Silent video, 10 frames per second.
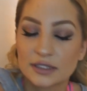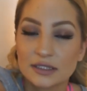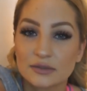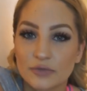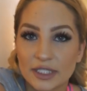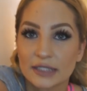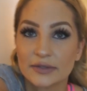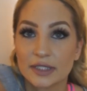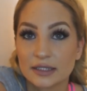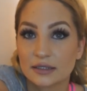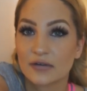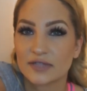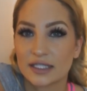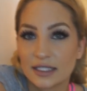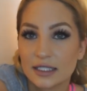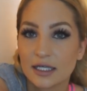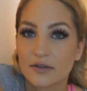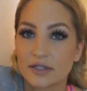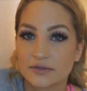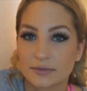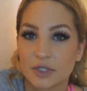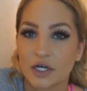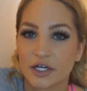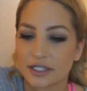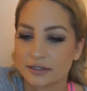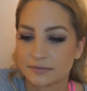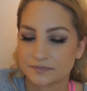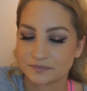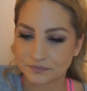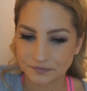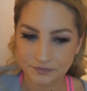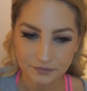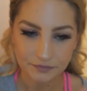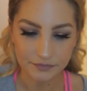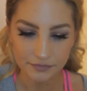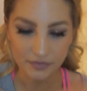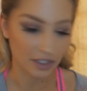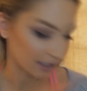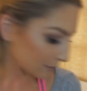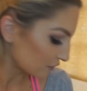This is really, really soft. I think he got this from Target. All right,